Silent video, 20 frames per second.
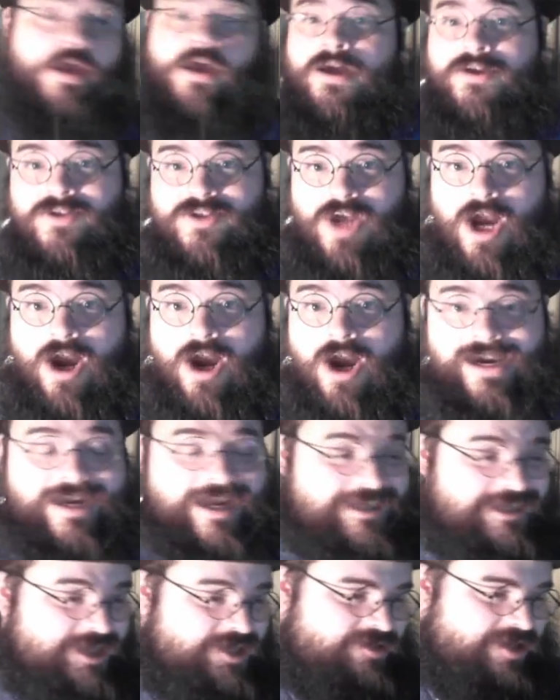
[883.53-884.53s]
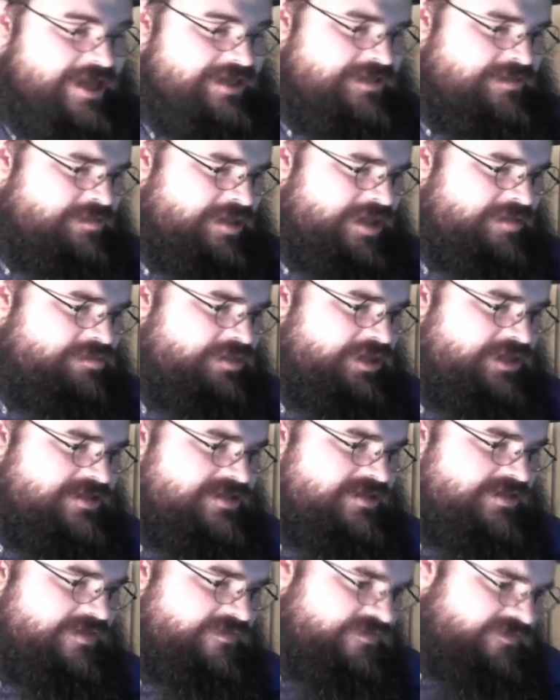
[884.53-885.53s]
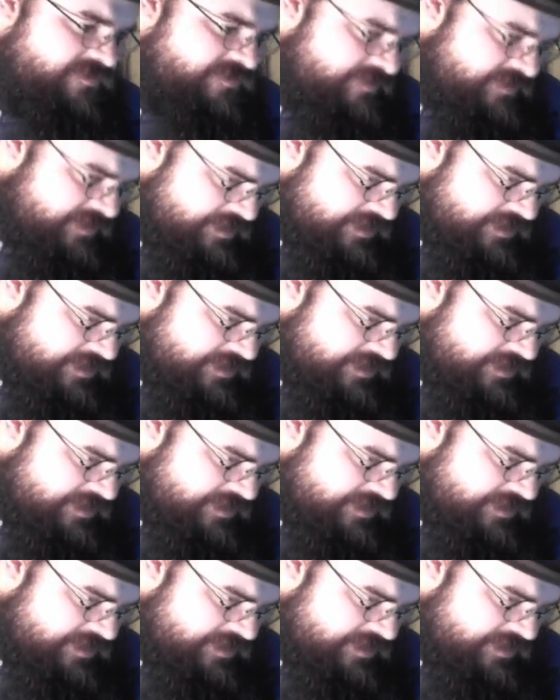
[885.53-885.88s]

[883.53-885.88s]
Sorry, I got distracted by a piece of